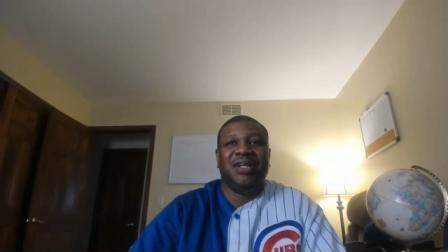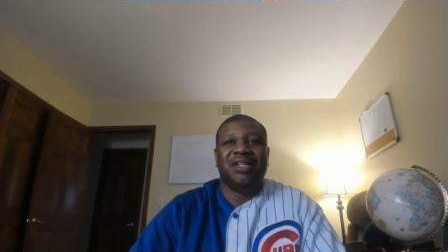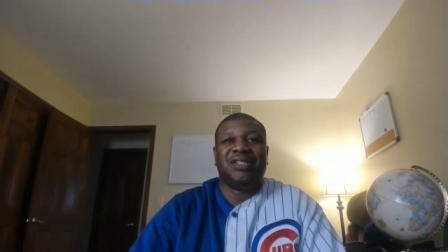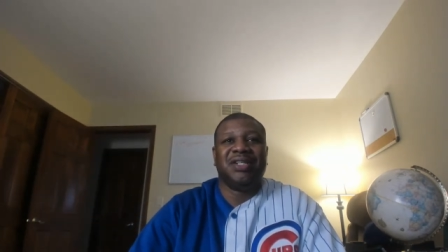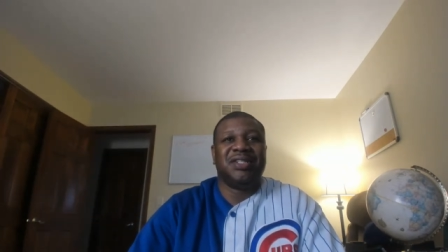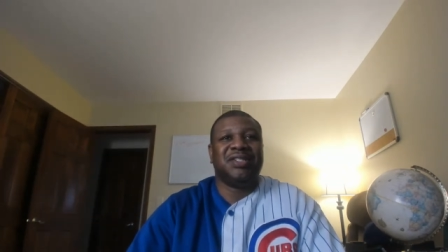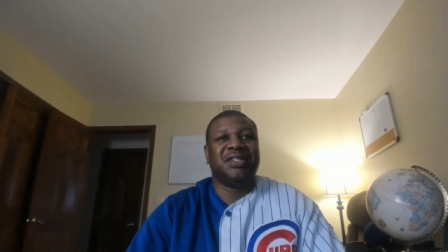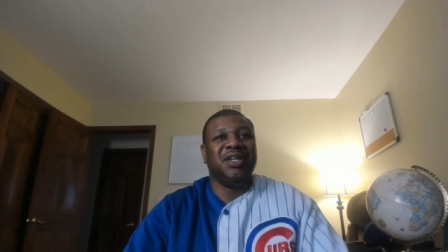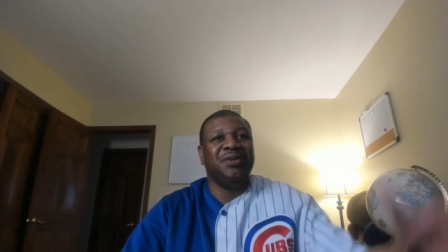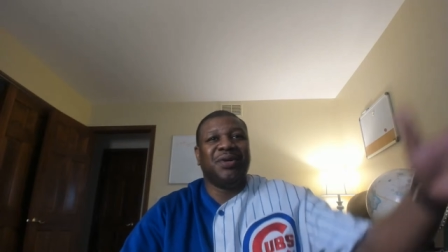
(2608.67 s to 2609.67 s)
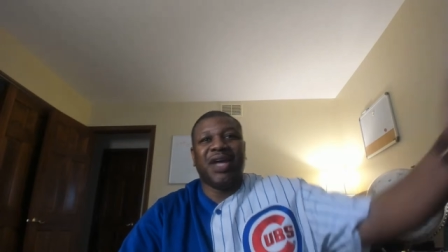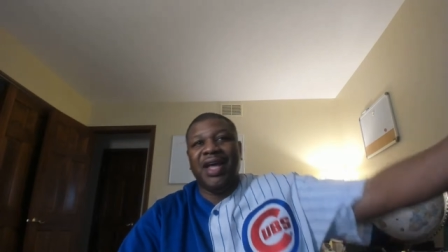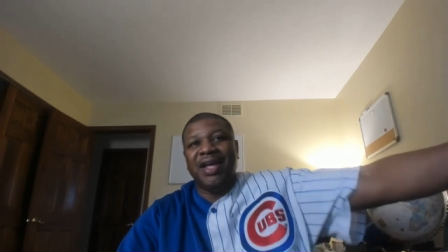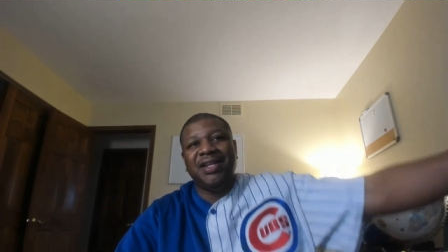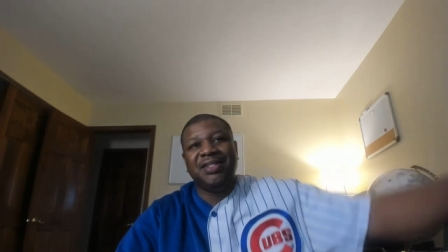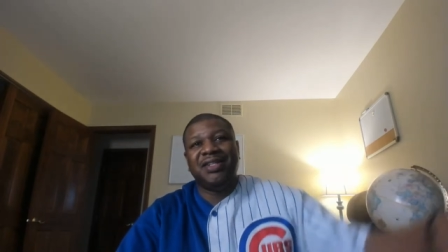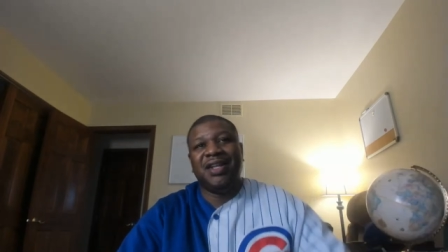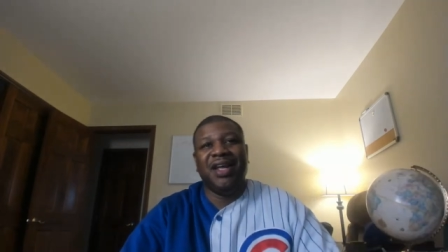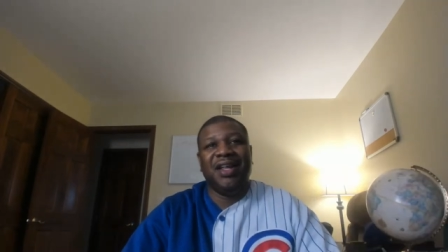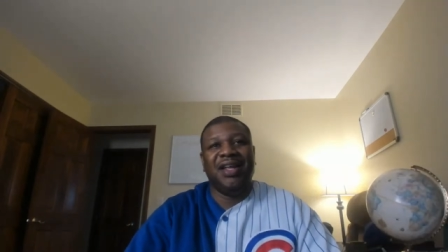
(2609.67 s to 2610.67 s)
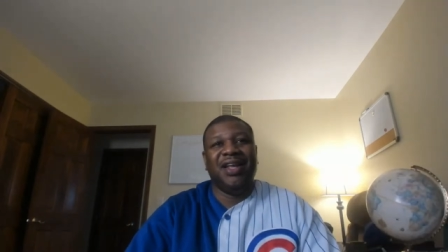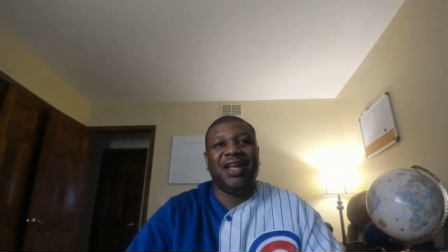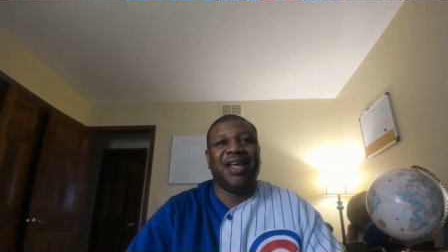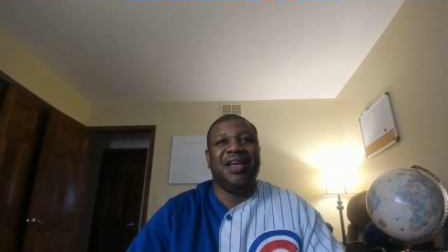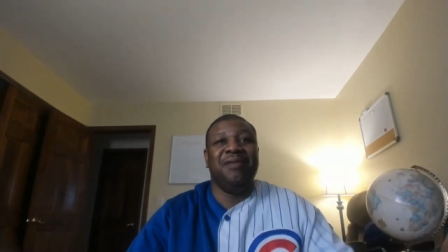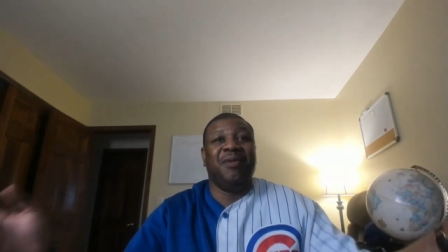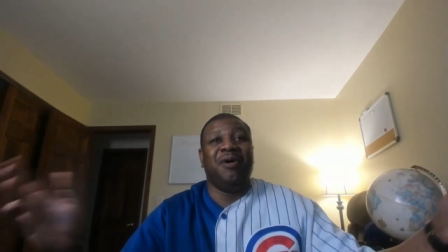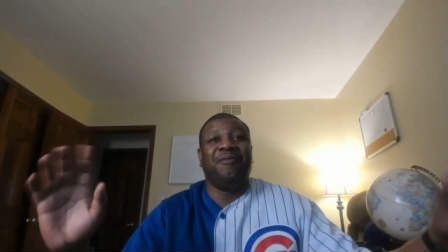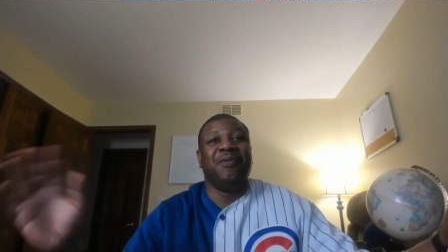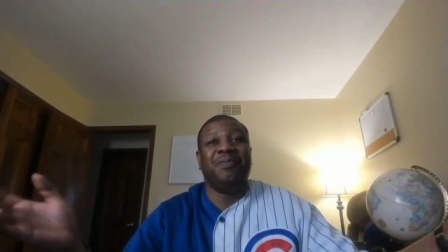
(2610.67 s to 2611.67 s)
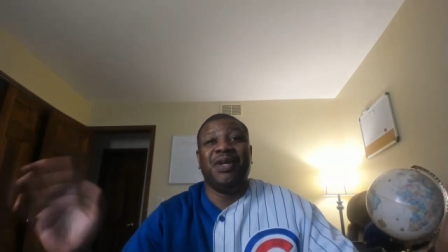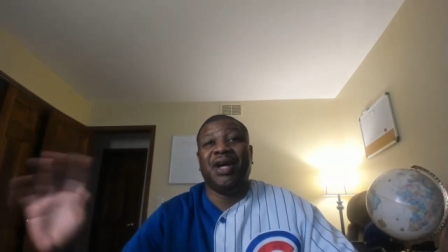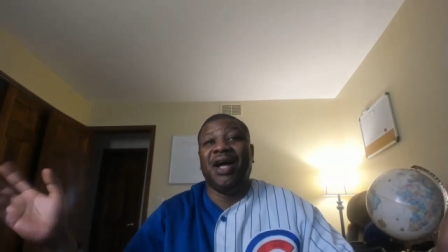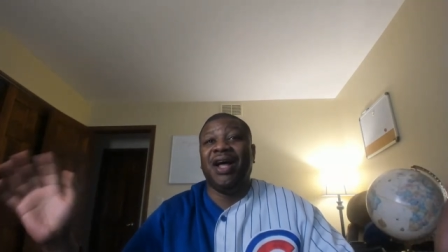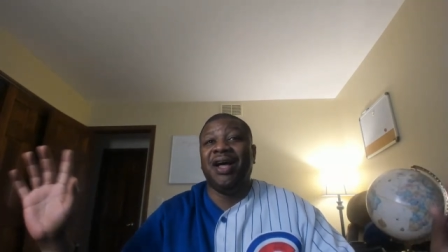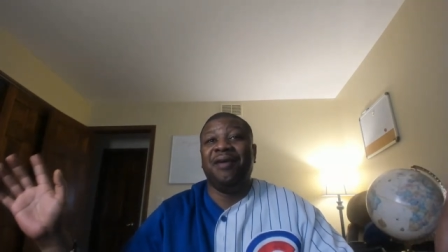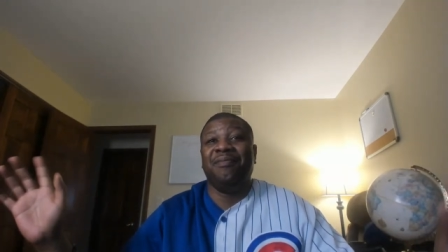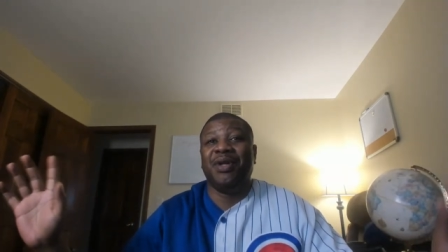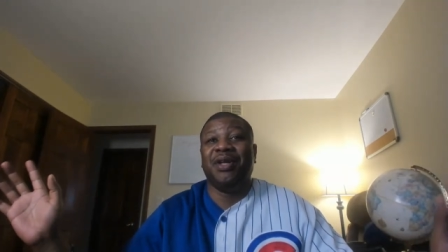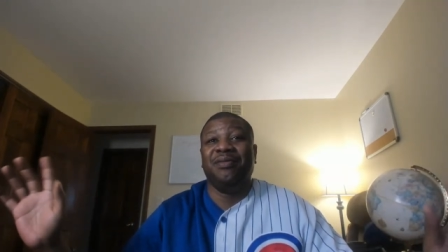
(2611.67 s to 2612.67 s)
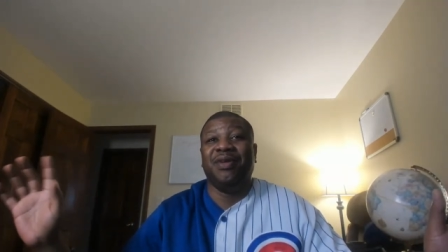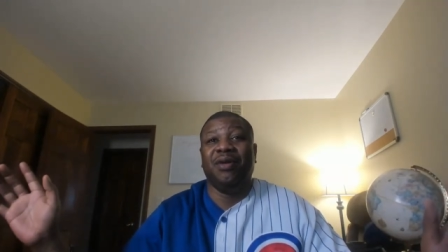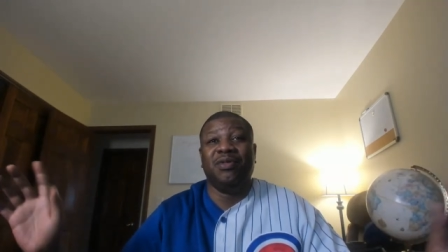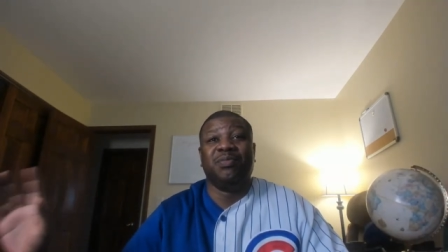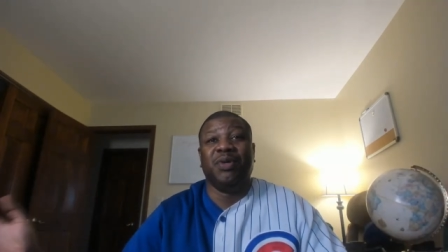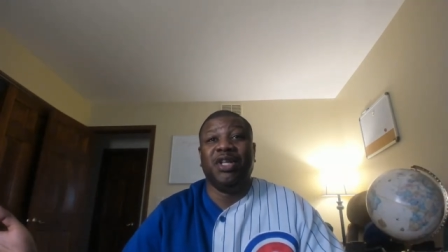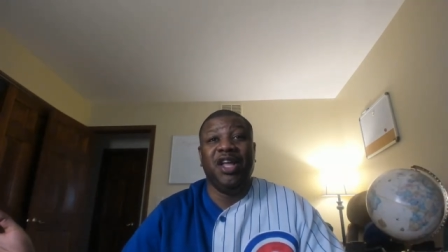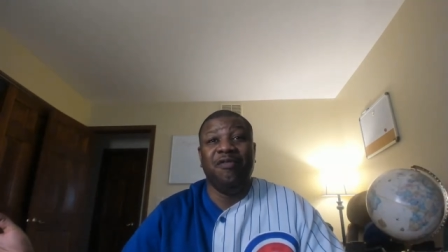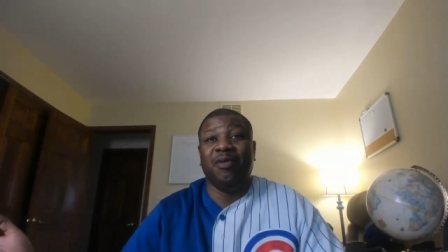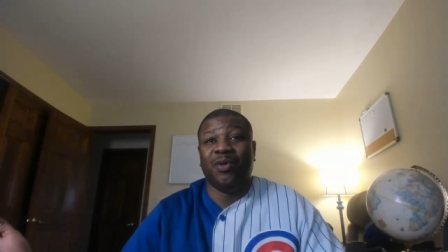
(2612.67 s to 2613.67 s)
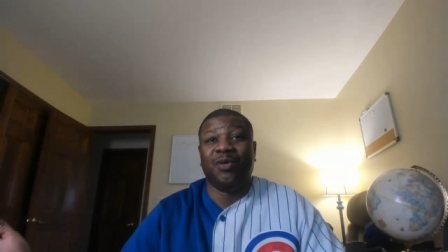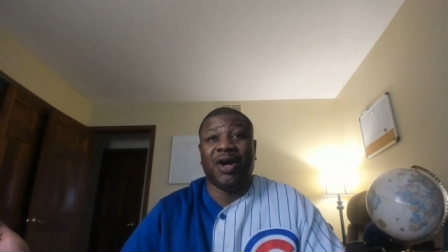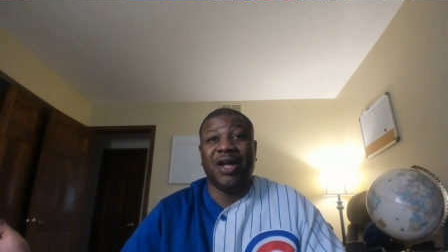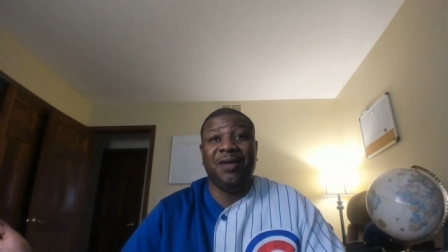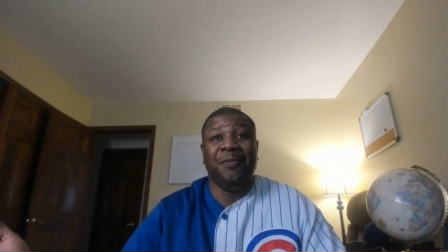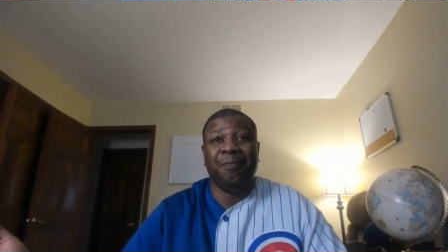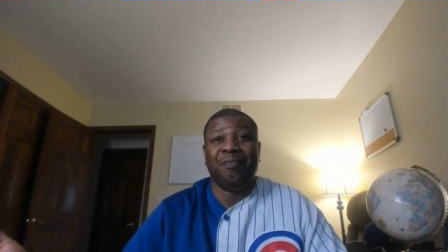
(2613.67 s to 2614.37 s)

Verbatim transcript: into the steel cage, and then they came off a bit odd, but it, it was believable, right?